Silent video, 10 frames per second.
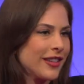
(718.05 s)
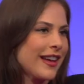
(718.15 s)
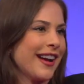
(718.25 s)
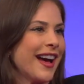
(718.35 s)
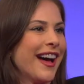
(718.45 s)

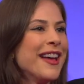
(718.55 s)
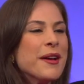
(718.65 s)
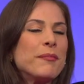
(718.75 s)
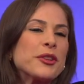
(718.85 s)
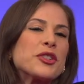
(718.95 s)
like,
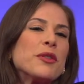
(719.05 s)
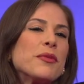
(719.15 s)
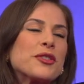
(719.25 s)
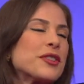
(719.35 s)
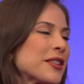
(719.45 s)
but she
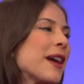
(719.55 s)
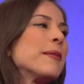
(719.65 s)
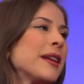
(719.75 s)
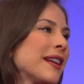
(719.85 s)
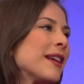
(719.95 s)
was just. I
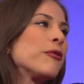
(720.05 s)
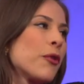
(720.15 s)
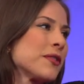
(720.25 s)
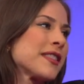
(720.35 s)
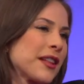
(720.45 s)
mean, of
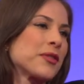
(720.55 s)
course, that's